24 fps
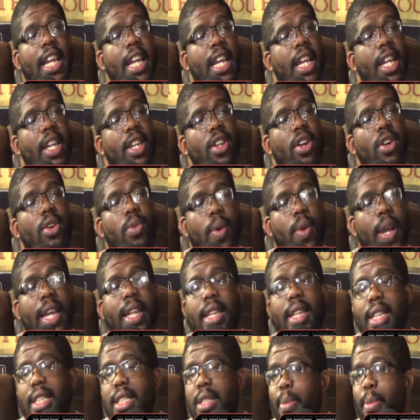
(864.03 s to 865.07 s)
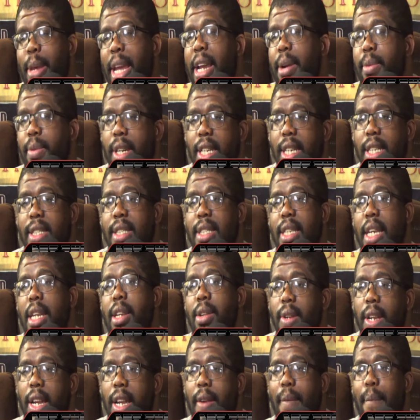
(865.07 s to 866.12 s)
no way this man would continue
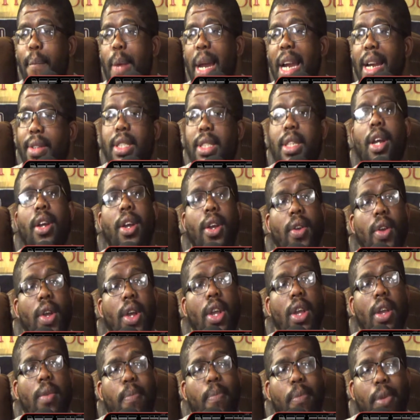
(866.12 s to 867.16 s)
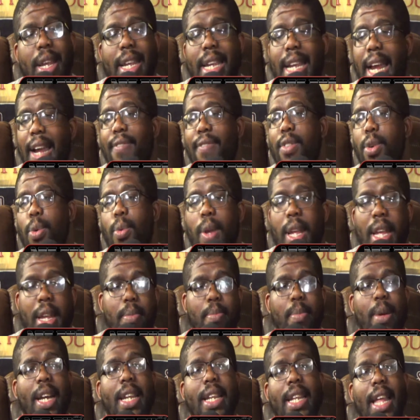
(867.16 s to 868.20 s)
to embarrass her week after week,
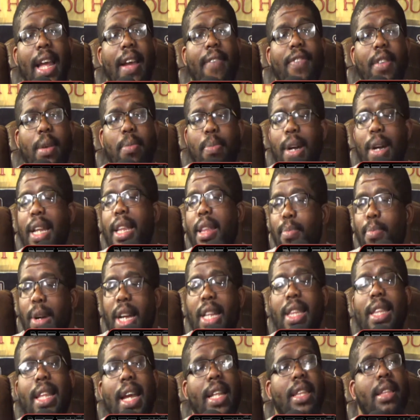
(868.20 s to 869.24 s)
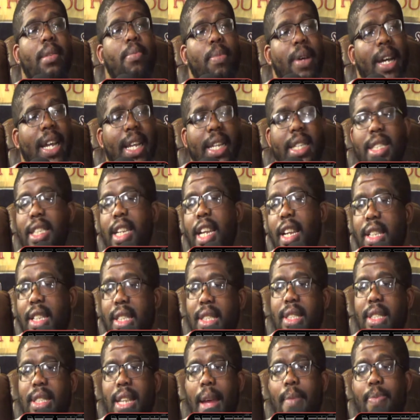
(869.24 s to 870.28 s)
month after month, month after month, and she
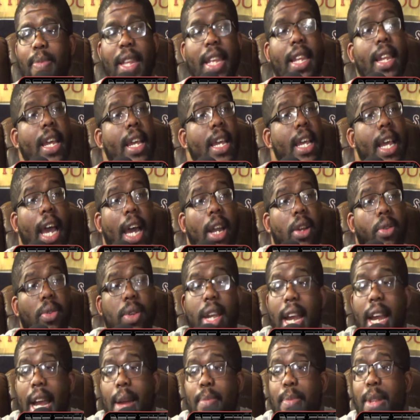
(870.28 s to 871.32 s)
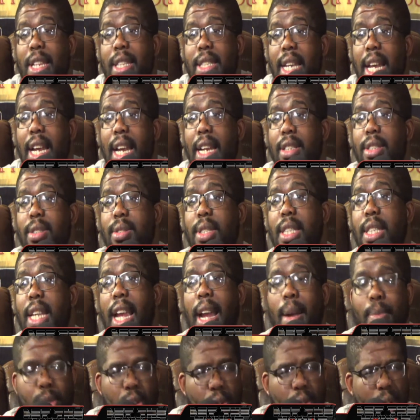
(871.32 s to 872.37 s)
accepted. I don't care how many times you say,
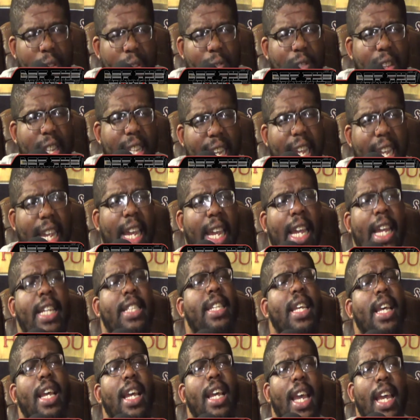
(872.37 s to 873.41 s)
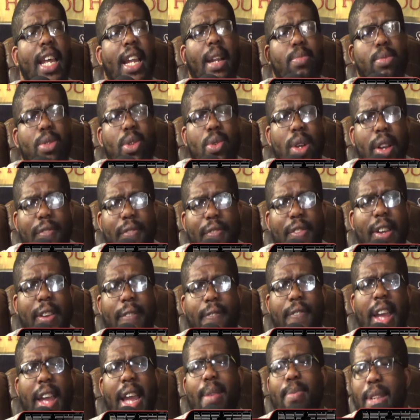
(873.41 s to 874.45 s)
I'm doing it for the kids, and I'm doing it for the
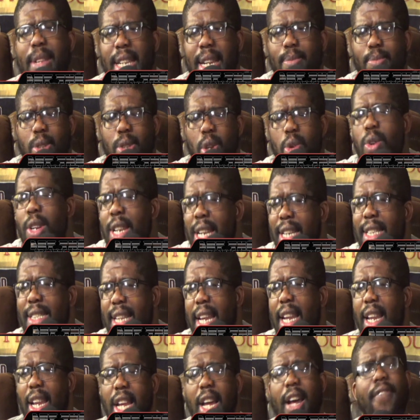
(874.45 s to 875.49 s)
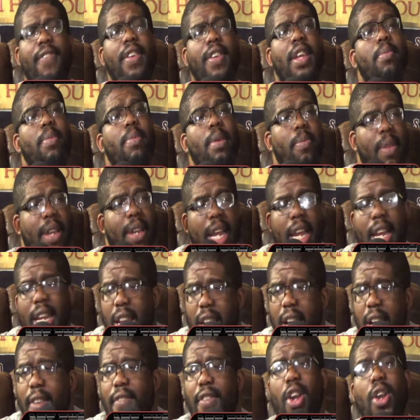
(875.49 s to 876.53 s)
family, and I'm doing it because I love him, and I
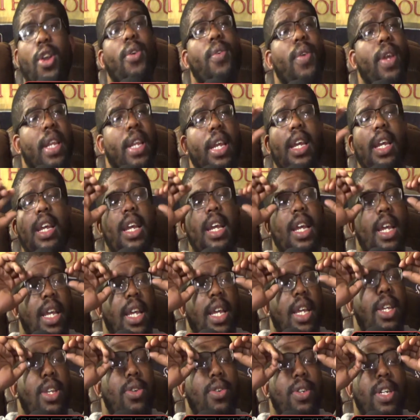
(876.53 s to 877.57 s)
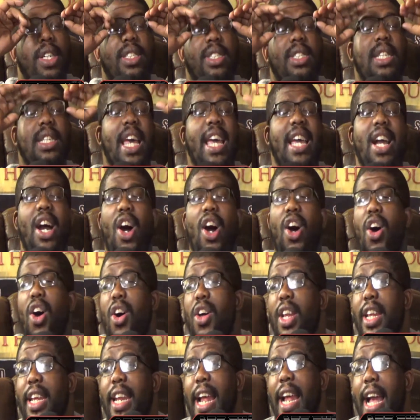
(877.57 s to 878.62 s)
love her. And you could say
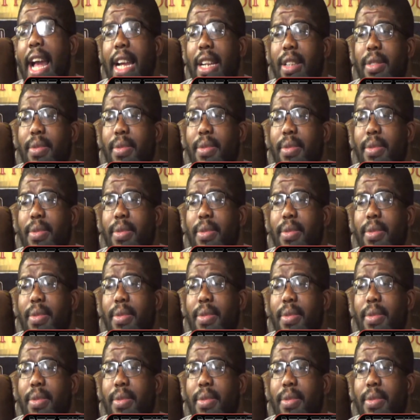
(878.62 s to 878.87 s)
all of that.